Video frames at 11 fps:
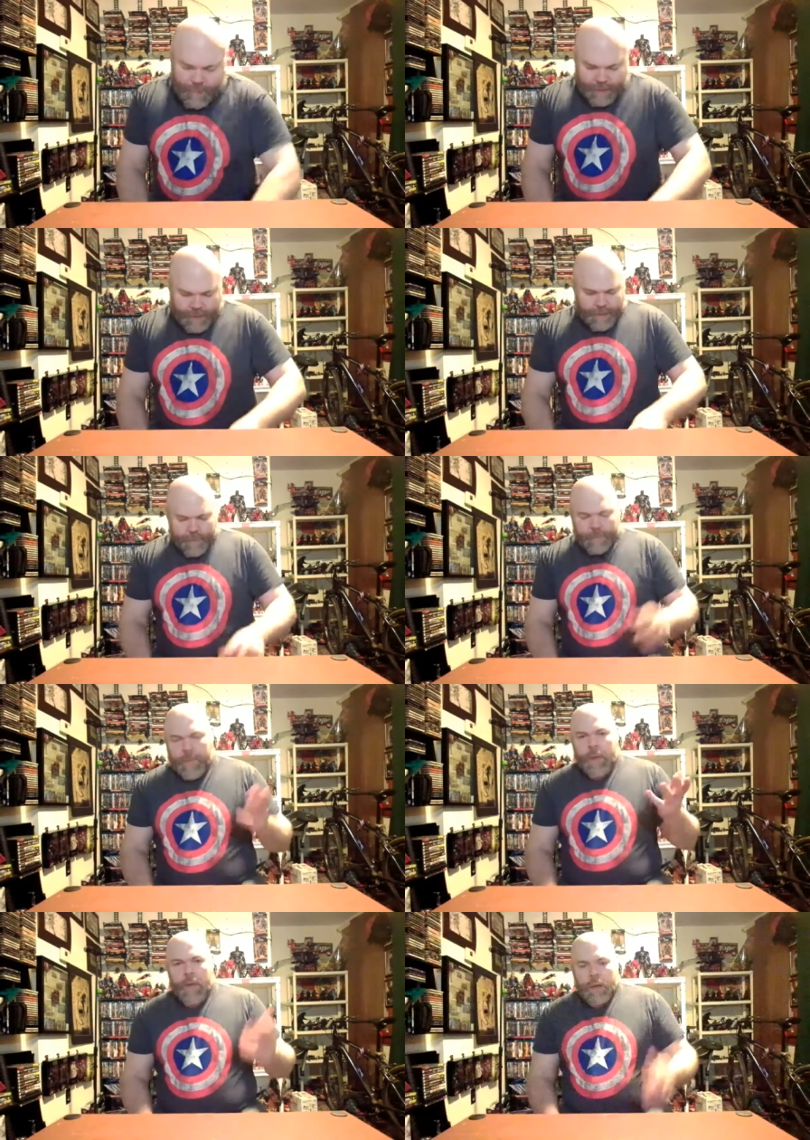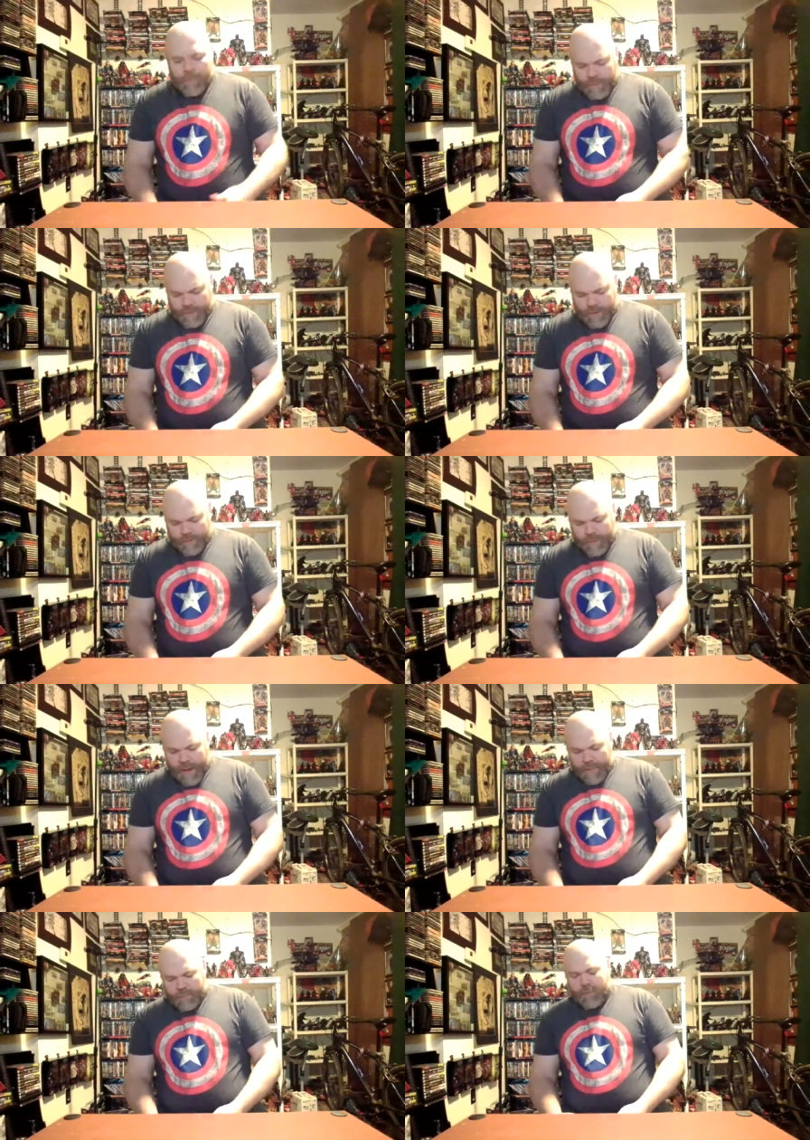Uh, we've done
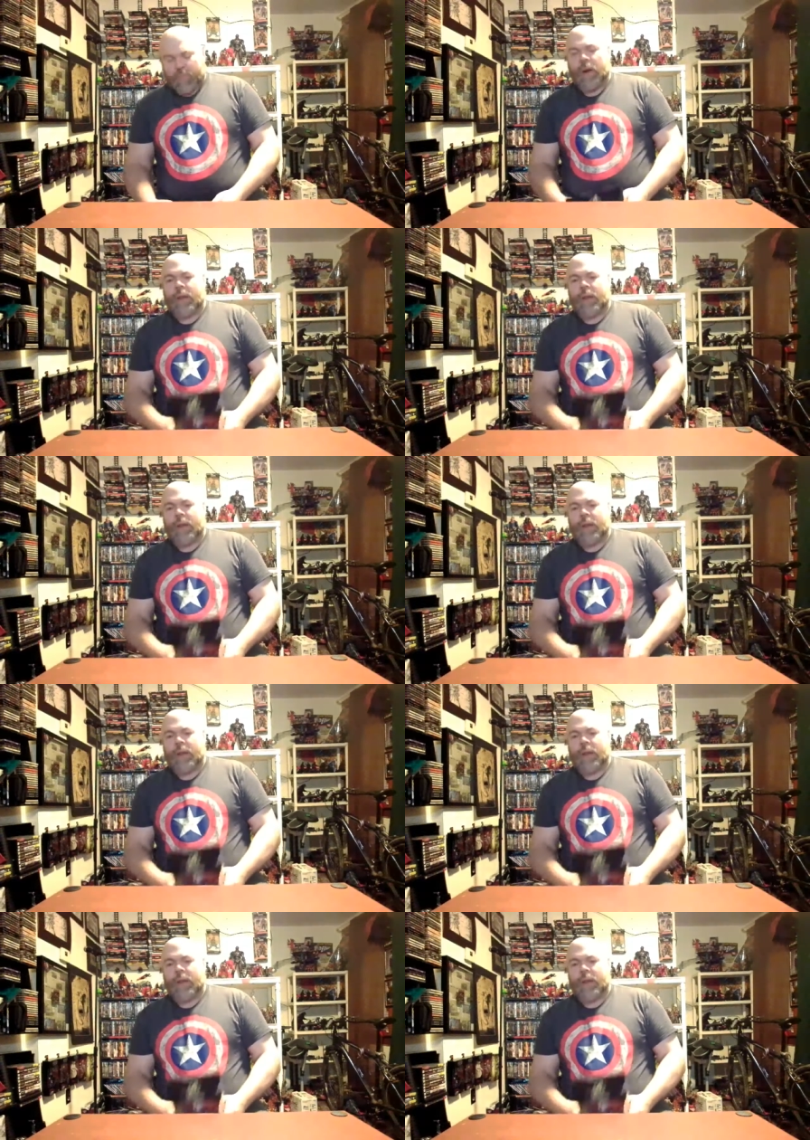five so far.